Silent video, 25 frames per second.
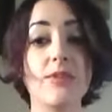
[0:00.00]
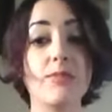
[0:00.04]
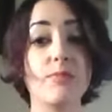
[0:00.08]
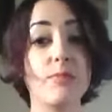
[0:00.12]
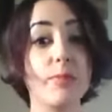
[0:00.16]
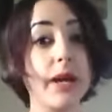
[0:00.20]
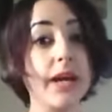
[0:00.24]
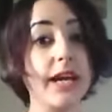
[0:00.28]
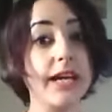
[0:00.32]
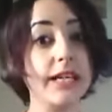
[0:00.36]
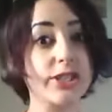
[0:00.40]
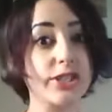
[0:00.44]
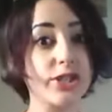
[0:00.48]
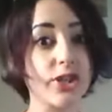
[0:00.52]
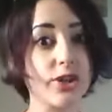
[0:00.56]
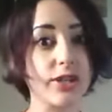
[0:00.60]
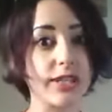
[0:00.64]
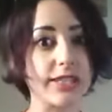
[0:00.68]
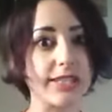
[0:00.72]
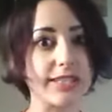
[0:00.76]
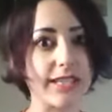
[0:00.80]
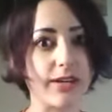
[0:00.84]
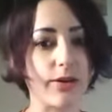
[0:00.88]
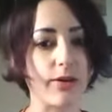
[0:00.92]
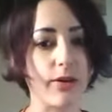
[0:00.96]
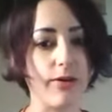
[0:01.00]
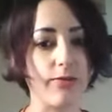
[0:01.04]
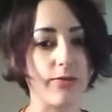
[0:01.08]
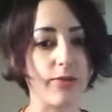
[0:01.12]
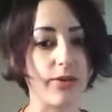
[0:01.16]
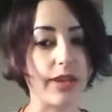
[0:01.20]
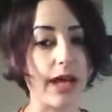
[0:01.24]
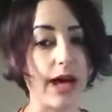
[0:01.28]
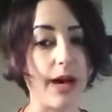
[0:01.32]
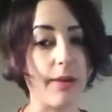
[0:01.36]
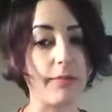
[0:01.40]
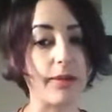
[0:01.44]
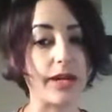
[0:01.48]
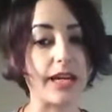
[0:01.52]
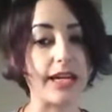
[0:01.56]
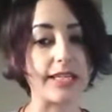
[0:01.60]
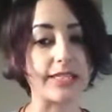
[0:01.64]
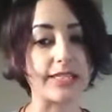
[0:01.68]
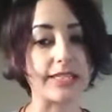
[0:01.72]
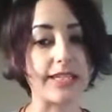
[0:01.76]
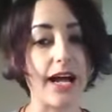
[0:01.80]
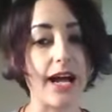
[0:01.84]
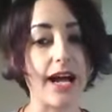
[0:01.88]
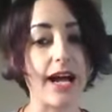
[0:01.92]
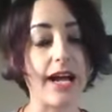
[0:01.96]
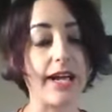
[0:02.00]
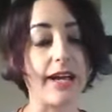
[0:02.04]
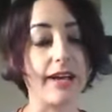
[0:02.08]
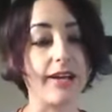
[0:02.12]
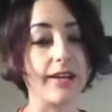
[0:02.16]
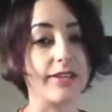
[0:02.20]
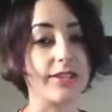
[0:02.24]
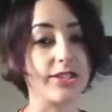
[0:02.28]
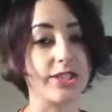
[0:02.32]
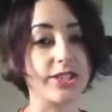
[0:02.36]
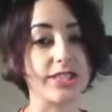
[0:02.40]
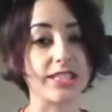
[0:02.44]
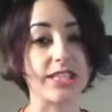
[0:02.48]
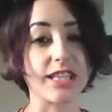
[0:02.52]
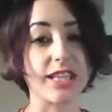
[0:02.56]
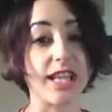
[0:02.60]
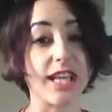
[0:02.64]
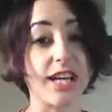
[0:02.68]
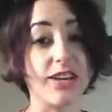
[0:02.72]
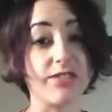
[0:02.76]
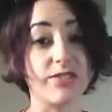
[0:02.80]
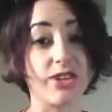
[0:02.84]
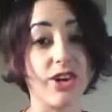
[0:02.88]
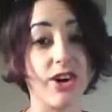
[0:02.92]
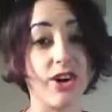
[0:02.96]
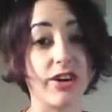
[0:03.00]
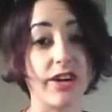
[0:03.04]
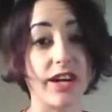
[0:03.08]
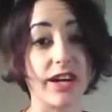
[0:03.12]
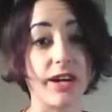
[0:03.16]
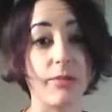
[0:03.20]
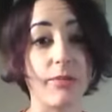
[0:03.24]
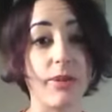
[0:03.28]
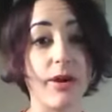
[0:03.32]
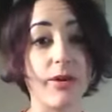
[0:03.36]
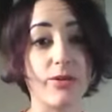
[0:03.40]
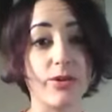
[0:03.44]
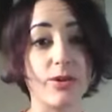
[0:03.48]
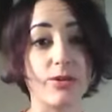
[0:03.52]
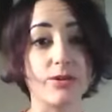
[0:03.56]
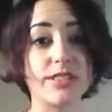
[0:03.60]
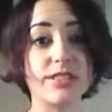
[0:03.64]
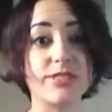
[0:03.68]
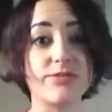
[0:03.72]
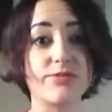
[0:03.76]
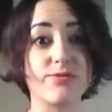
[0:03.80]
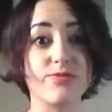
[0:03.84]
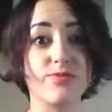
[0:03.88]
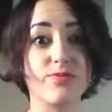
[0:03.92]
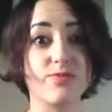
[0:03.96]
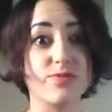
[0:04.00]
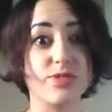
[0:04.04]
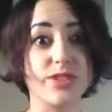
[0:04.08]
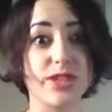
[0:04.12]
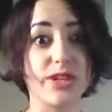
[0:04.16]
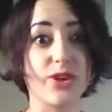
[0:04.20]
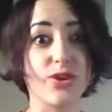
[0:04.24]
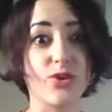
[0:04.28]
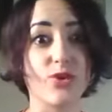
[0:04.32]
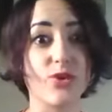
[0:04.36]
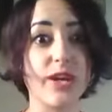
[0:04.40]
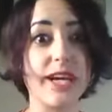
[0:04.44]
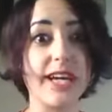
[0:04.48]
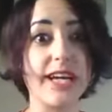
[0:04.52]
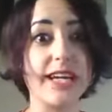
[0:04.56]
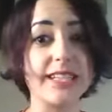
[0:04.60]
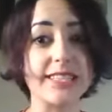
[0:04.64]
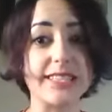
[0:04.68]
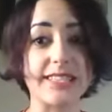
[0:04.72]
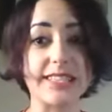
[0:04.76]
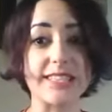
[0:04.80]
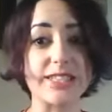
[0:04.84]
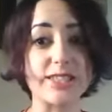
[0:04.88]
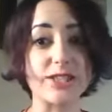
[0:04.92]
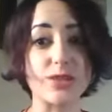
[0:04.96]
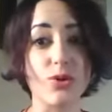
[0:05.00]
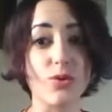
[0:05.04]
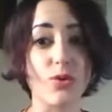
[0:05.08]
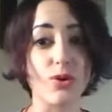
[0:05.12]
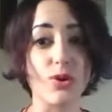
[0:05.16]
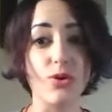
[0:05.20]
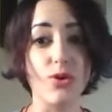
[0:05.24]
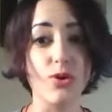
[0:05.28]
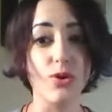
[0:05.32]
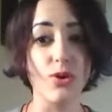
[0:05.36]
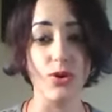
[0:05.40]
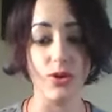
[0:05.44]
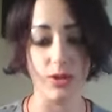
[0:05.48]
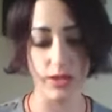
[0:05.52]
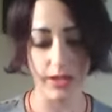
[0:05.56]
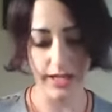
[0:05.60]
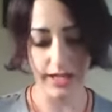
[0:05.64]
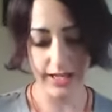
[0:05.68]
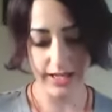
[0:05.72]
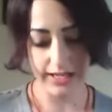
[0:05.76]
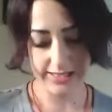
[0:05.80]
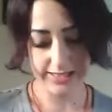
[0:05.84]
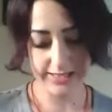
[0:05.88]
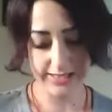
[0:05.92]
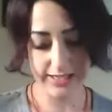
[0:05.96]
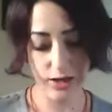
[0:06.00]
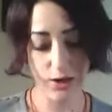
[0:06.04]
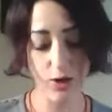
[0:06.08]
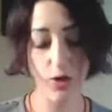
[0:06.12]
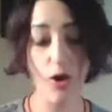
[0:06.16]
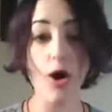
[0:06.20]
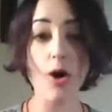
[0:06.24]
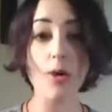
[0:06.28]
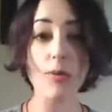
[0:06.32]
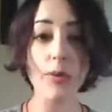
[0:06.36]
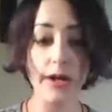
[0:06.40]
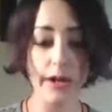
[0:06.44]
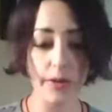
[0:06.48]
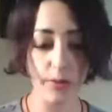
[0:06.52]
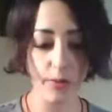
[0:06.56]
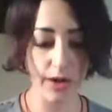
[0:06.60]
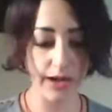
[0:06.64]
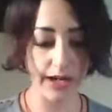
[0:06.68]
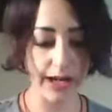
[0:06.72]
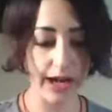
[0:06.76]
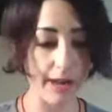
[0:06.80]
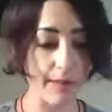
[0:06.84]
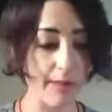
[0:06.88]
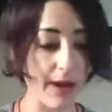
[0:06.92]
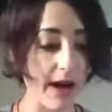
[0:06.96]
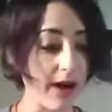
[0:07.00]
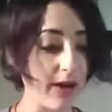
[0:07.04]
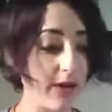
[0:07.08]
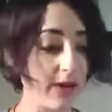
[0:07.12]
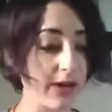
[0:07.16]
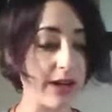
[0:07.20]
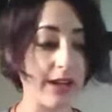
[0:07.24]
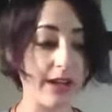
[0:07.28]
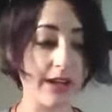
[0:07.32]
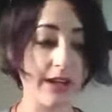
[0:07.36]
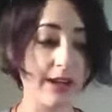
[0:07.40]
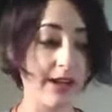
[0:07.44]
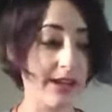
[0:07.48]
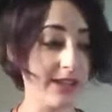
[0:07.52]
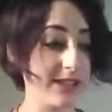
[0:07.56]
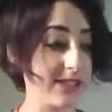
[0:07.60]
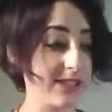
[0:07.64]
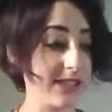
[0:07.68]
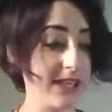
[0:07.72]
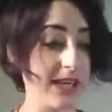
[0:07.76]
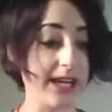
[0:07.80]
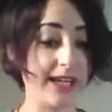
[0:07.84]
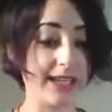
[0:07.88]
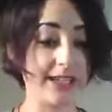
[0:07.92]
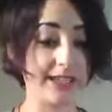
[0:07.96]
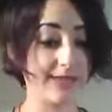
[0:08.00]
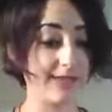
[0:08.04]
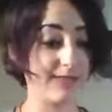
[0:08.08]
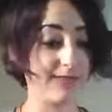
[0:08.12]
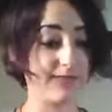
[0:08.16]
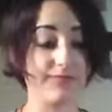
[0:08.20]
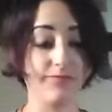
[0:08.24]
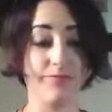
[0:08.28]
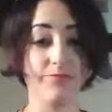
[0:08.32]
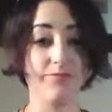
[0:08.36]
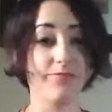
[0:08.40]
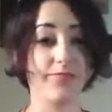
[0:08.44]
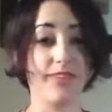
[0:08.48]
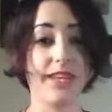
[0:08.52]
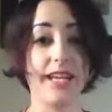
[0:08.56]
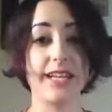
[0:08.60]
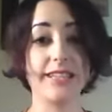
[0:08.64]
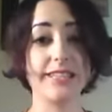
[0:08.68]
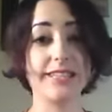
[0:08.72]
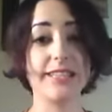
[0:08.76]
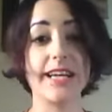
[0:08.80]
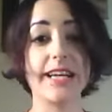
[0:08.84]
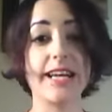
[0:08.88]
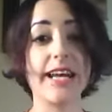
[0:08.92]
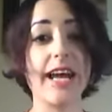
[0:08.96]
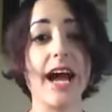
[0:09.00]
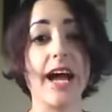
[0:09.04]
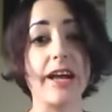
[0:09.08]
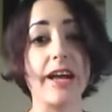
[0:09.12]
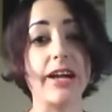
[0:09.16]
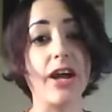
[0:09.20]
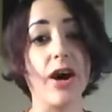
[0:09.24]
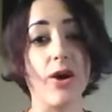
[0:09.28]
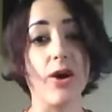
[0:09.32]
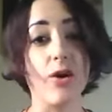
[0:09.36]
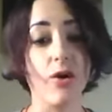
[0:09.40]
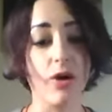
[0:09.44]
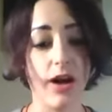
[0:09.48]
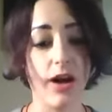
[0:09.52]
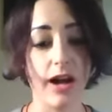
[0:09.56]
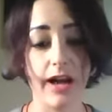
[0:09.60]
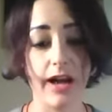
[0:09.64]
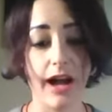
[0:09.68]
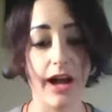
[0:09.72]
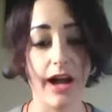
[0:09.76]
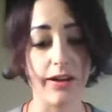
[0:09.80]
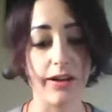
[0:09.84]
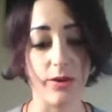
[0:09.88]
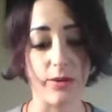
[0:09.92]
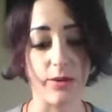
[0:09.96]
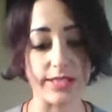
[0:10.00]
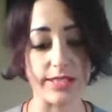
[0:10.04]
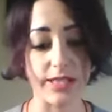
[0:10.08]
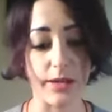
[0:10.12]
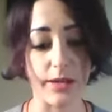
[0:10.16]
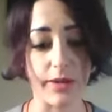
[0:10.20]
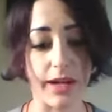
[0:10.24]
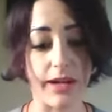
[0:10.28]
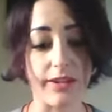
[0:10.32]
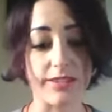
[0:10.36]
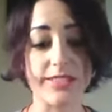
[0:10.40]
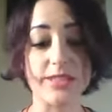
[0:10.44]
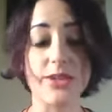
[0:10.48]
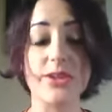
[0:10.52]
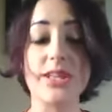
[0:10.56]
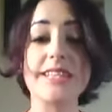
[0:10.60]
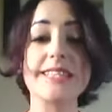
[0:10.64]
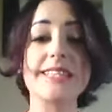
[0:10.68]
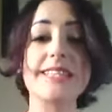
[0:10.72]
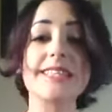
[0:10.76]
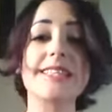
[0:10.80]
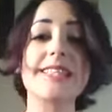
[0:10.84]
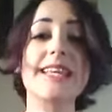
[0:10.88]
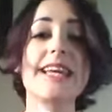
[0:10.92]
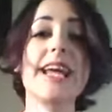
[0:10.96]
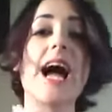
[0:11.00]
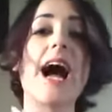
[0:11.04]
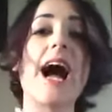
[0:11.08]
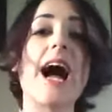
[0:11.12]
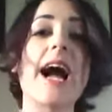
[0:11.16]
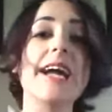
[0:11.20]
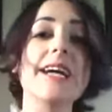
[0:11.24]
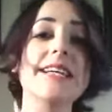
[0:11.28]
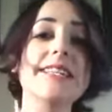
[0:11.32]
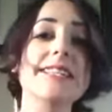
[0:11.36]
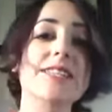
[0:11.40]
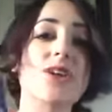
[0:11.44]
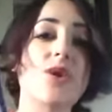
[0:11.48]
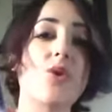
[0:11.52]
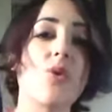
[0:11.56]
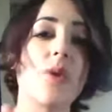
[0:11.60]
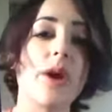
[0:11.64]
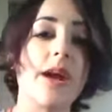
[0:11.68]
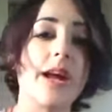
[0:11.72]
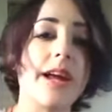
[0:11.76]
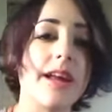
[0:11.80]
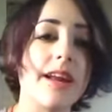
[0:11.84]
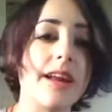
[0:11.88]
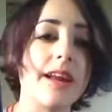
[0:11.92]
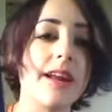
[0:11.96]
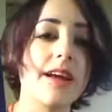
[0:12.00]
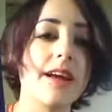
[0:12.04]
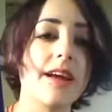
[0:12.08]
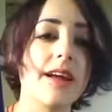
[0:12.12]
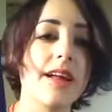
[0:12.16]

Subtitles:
be sure to stick around for that, because I just love talking about those degrees. It's so cool. So already one came out. It is like, it's like, yeah, no, I know what's coming out. So this is the Ice Queen.